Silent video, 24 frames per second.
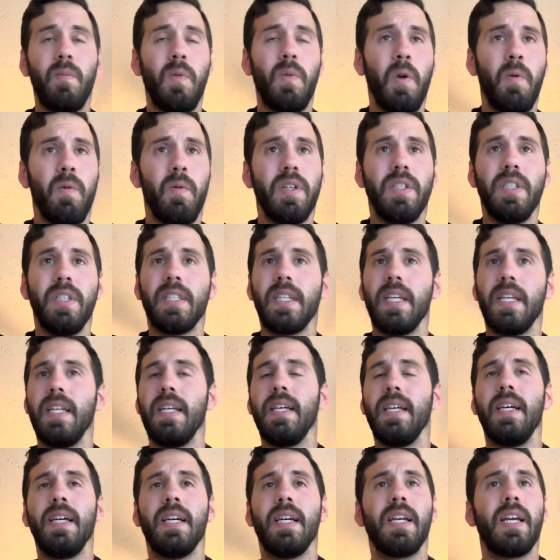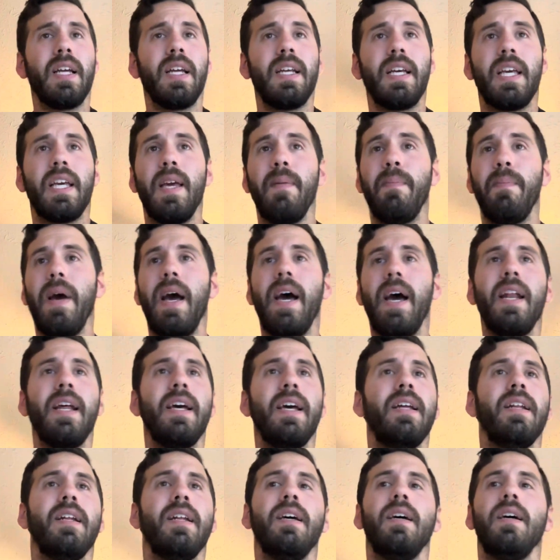We're just gonna keep at it,
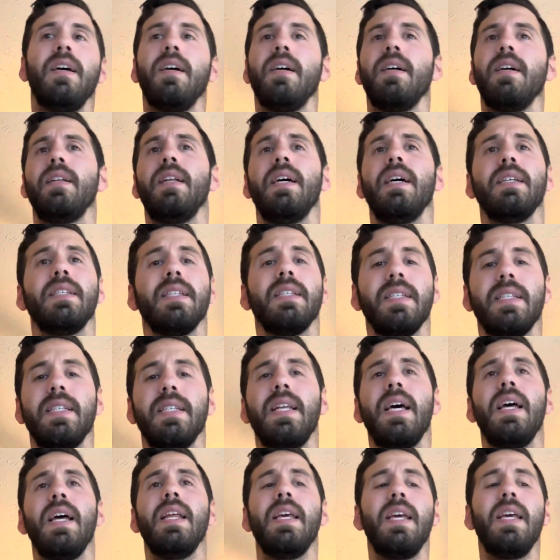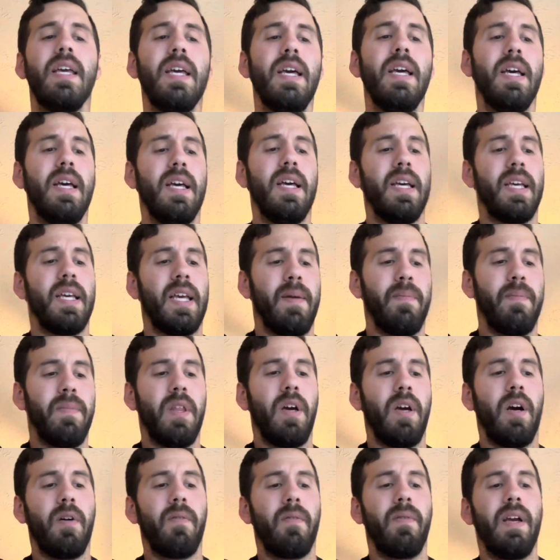nice and steady, keeping the
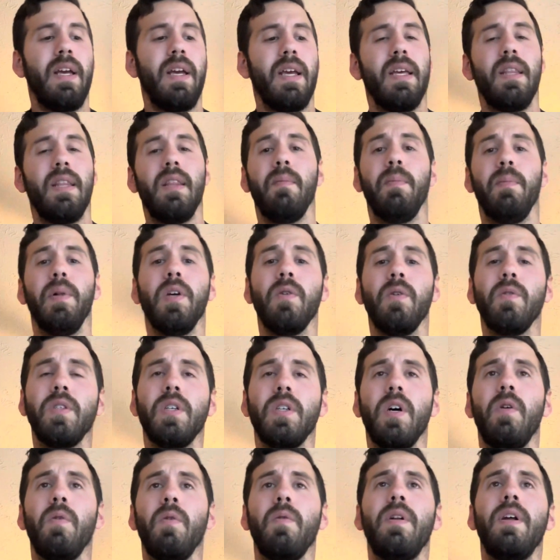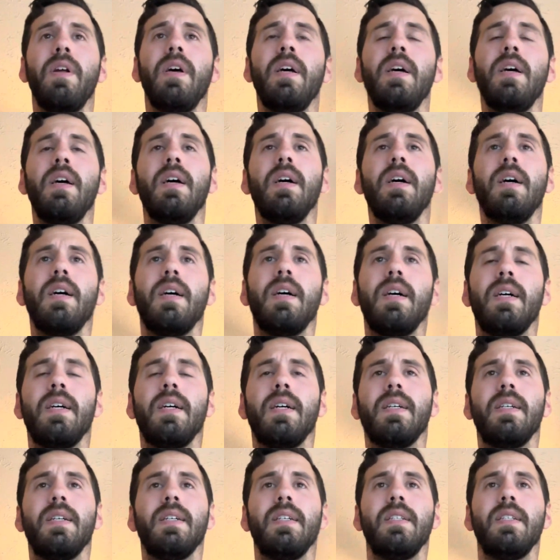heart rate in the blue zone,
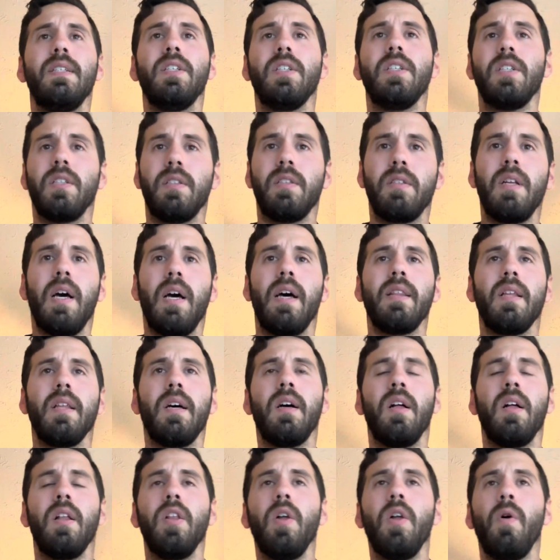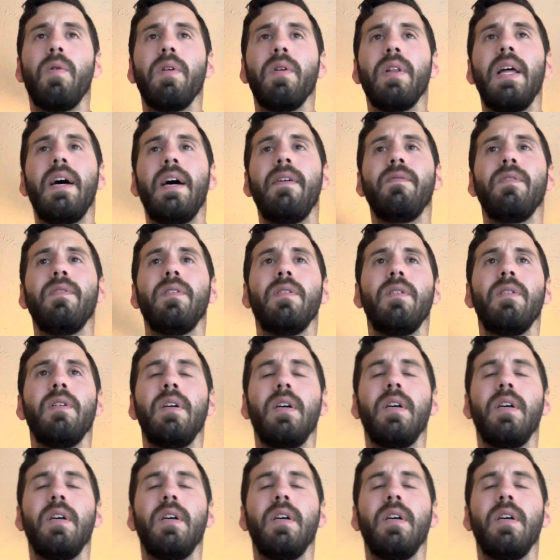just on the lower level,